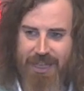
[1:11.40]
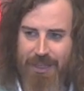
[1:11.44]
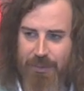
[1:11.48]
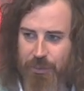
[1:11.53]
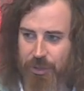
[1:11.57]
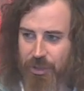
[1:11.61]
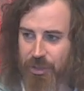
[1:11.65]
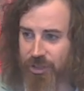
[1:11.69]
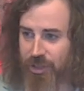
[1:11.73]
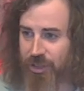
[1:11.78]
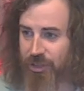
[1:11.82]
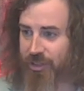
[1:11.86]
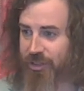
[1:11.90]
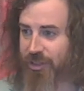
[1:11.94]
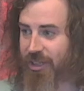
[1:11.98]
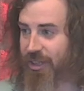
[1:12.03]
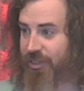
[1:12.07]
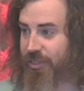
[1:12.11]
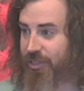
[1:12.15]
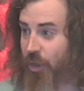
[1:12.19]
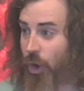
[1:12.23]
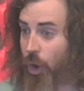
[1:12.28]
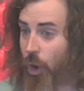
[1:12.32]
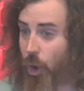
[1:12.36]
today we're going to
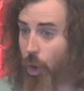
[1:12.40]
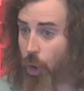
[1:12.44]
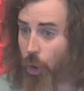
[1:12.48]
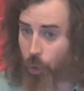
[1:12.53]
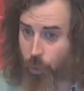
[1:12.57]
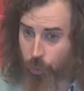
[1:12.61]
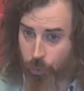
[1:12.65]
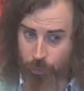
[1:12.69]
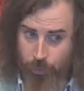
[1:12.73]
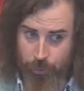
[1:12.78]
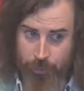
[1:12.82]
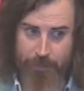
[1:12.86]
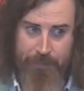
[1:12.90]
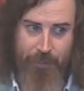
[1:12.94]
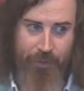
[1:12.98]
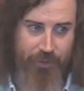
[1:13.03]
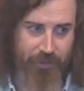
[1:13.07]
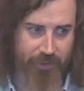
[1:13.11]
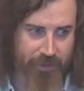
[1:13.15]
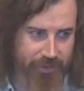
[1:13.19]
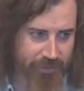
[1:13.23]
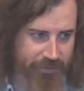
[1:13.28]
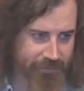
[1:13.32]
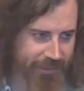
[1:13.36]
look at the whole
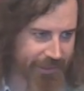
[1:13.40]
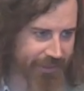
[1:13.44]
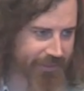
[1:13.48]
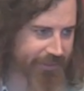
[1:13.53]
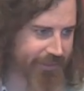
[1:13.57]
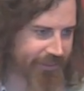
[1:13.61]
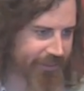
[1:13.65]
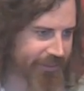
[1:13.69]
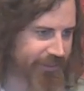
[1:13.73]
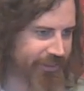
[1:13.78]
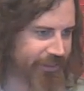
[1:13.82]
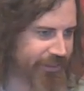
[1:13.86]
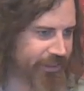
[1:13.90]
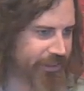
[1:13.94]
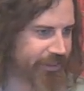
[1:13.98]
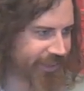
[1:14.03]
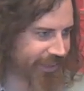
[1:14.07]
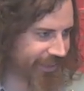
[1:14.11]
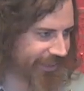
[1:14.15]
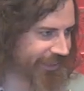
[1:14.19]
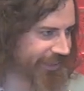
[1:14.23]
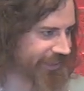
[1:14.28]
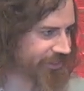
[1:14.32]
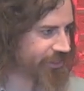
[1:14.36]
book.
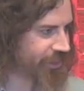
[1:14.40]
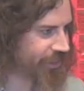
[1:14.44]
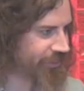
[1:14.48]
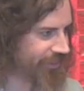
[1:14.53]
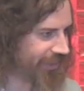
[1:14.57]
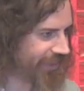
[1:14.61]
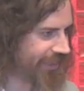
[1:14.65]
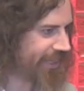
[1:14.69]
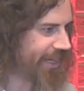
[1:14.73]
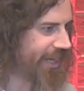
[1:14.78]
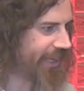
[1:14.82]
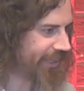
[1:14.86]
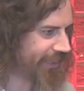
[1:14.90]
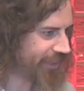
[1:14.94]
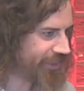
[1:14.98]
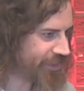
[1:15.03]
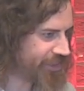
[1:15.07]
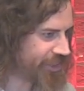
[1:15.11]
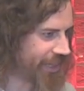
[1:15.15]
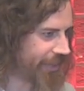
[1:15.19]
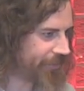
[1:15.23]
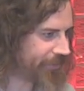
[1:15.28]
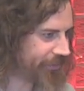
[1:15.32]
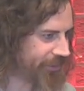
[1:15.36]
Luckily it's only
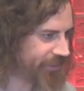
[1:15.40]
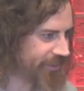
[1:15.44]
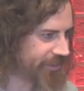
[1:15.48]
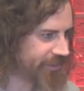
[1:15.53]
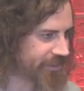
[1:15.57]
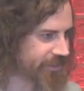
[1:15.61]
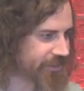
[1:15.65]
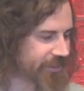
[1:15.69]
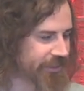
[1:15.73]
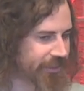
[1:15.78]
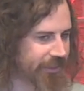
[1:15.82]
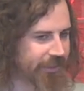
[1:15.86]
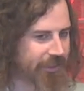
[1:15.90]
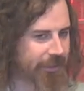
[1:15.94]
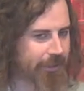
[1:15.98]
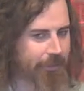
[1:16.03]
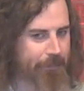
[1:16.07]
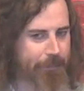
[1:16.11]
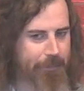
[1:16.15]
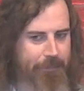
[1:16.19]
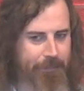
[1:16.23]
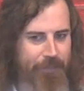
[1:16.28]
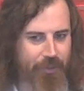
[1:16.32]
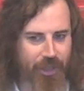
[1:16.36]
9 chapters,
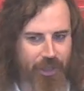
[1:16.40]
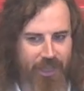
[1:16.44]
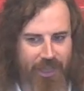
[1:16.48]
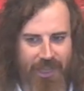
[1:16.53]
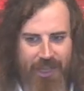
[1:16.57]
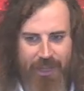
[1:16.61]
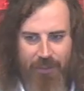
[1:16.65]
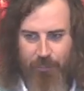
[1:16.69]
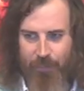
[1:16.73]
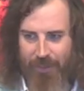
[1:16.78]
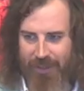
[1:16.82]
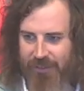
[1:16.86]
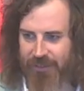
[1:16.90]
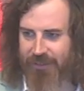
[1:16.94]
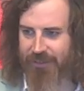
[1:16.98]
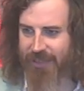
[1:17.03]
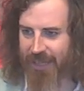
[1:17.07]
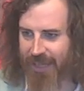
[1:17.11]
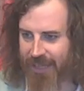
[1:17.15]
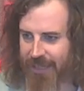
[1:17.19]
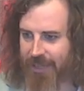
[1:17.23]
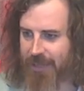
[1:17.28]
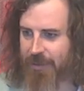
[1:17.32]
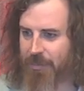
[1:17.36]
but it will
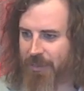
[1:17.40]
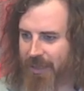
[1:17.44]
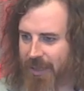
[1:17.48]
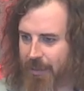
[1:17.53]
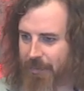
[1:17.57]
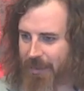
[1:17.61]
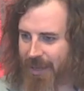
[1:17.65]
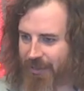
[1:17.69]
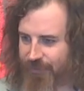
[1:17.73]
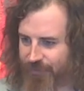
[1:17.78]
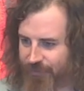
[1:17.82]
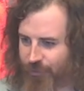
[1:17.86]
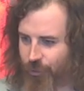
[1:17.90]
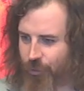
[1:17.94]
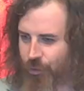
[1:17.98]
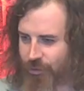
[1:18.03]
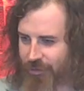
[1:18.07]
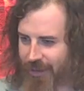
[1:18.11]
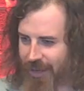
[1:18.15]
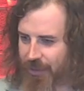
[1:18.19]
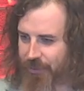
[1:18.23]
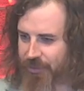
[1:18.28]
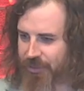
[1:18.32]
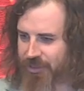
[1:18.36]
take me about
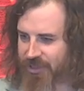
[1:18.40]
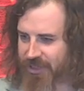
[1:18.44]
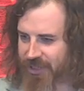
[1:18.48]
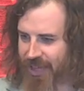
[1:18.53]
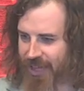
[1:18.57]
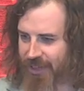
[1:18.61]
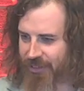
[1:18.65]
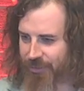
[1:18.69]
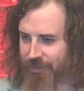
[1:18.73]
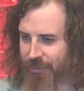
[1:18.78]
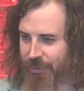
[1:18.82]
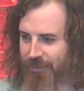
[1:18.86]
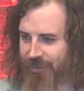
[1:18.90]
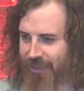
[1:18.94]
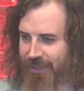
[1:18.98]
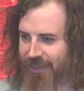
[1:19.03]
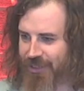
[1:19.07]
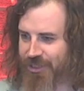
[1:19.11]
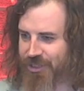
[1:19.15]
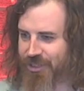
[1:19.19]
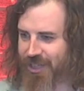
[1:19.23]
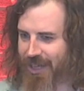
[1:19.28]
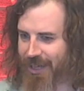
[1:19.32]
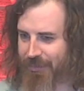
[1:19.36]
4 hours to get through all
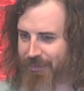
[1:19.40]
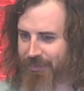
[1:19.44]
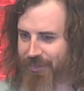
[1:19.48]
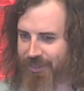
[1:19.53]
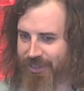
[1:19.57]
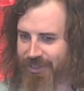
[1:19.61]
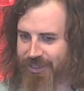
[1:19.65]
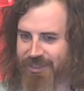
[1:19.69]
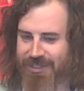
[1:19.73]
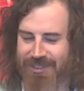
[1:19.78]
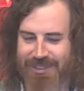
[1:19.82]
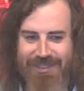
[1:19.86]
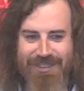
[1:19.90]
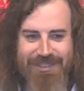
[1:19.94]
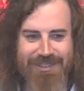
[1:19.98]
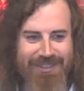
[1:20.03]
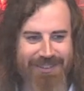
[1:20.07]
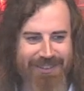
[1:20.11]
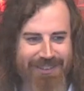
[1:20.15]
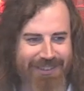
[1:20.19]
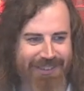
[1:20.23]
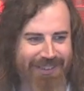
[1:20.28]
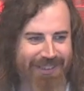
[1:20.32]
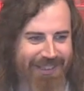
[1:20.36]
9 chapters.
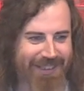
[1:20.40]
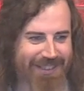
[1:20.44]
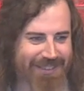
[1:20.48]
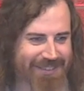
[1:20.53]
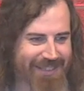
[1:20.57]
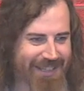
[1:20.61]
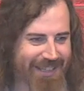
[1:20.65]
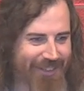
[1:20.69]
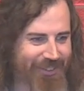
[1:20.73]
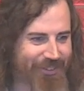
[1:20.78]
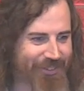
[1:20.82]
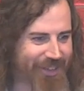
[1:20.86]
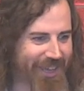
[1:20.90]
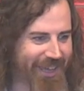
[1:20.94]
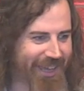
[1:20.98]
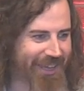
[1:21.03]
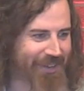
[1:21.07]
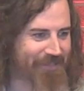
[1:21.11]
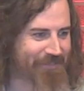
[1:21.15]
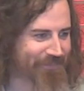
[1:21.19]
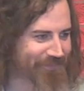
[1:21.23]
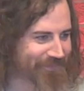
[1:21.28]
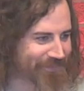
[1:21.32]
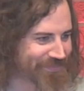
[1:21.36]
Is that
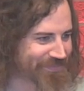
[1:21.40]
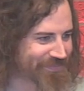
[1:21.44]
okay?